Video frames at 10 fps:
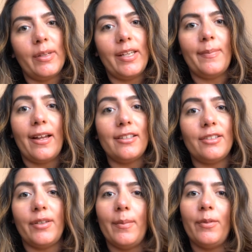but he
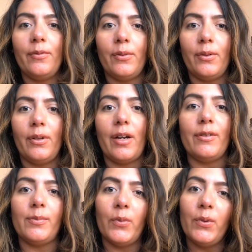passed away before I
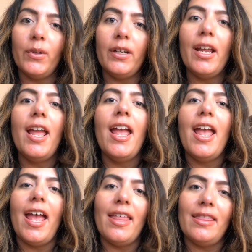was born.
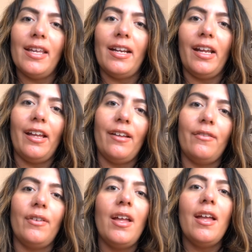And then I have